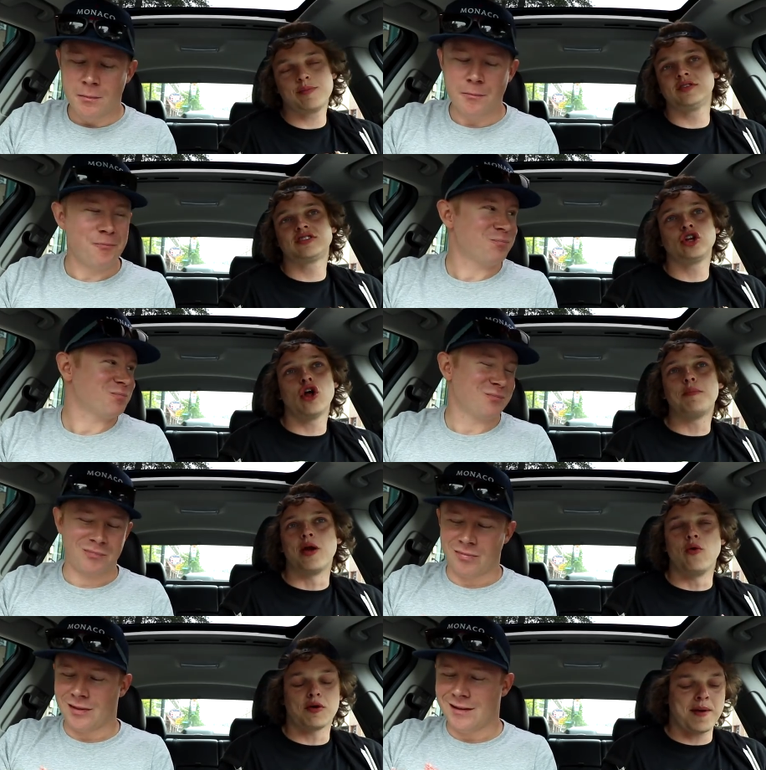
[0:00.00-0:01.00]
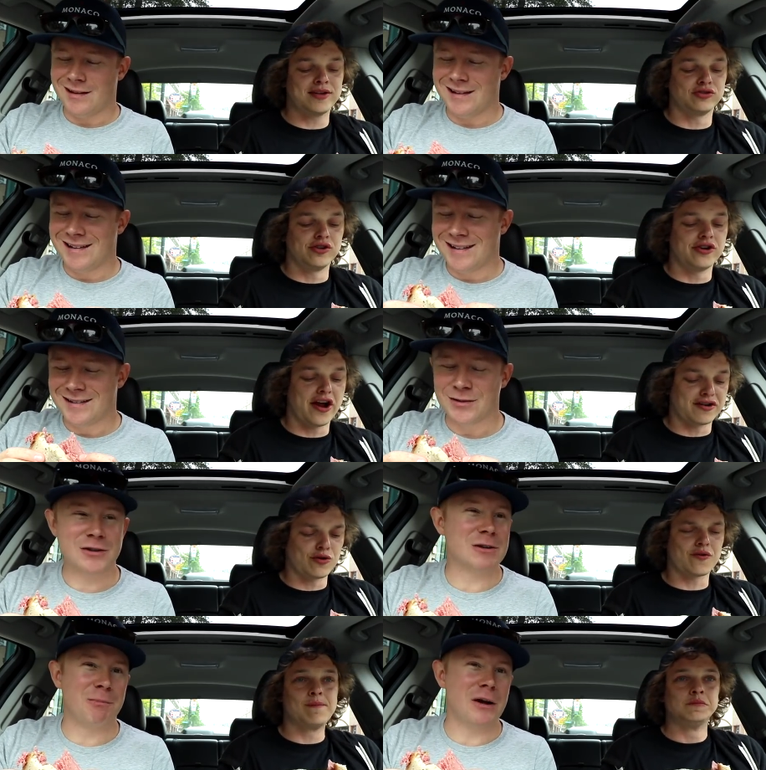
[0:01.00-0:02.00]
Speaker 1: can't believe it's still open. I walked past earlier the other day.
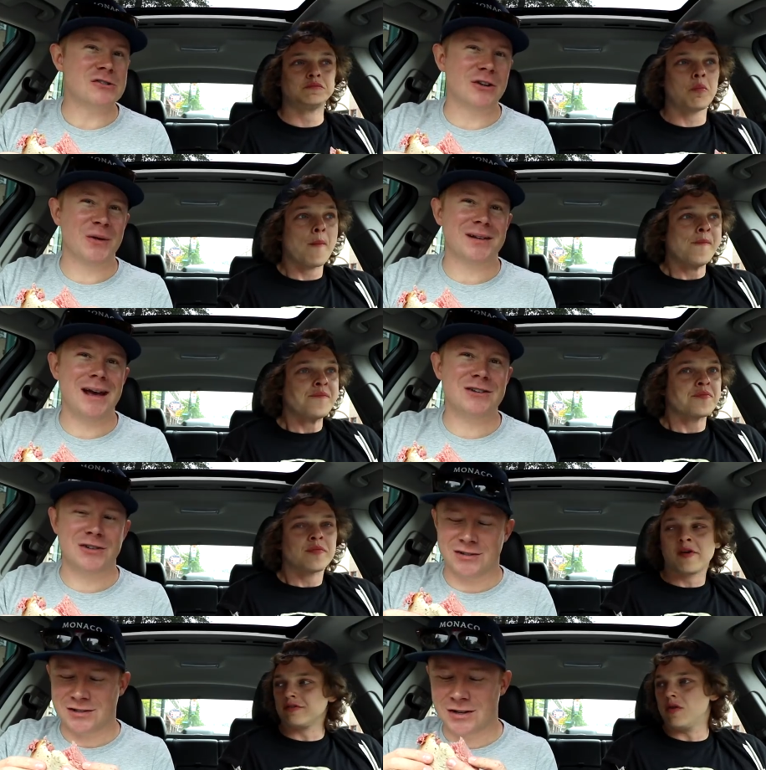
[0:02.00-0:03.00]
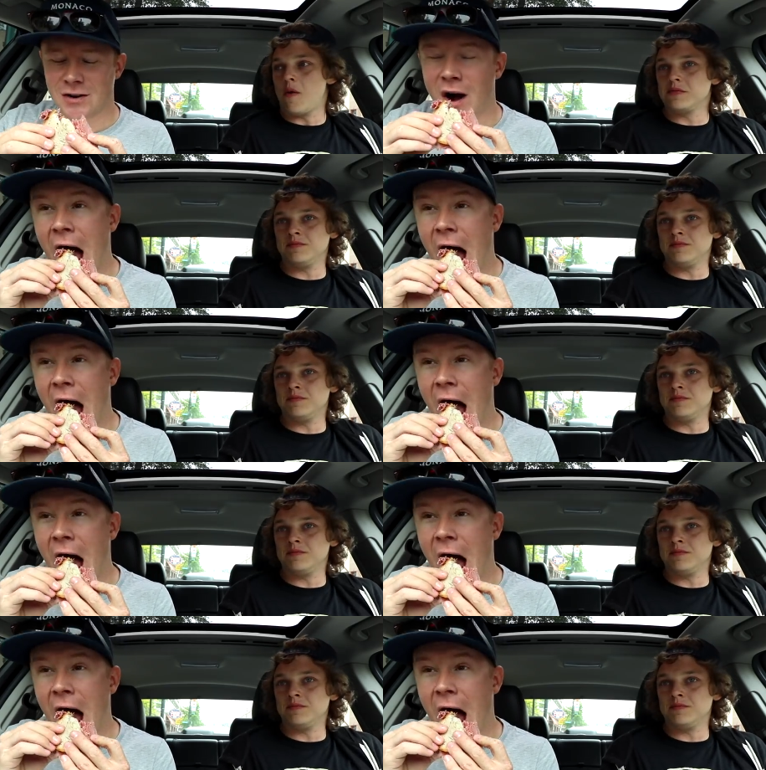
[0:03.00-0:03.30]
There's a bunch of locations too.